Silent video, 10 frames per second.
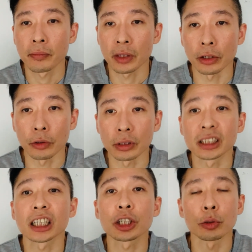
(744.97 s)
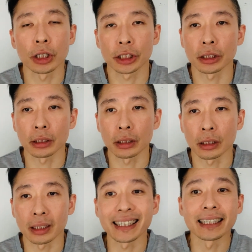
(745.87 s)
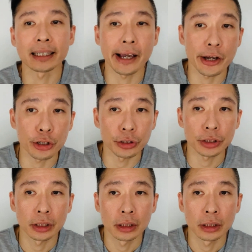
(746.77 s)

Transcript: the circulation indicators,